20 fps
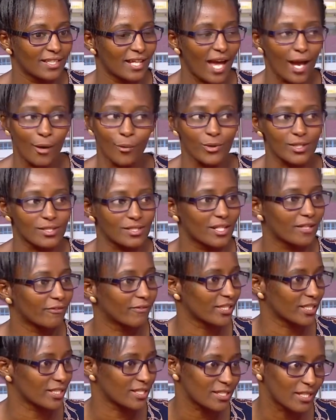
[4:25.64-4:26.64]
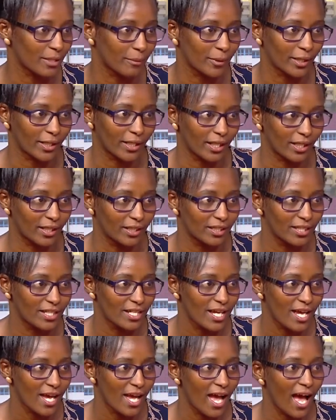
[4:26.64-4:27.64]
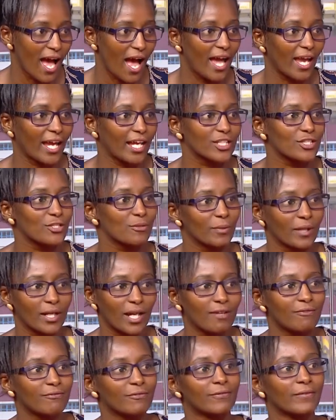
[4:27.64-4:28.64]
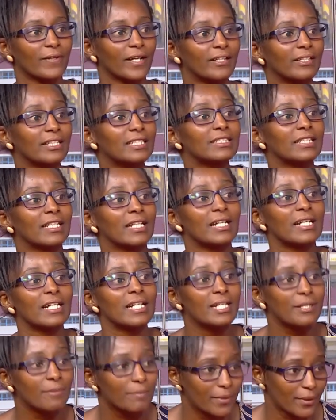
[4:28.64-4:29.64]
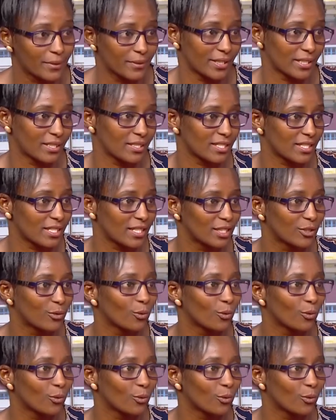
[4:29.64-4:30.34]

I was never the same again. Okay. I had to become very deliberate right.